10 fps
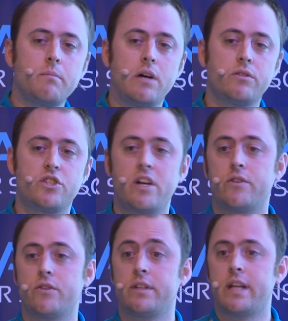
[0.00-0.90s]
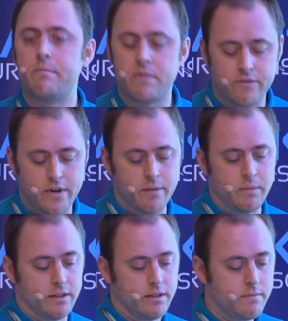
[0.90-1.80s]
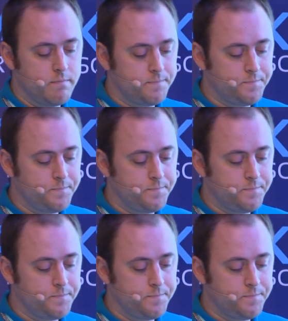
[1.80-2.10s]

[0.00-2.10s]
about the Java runtime environment.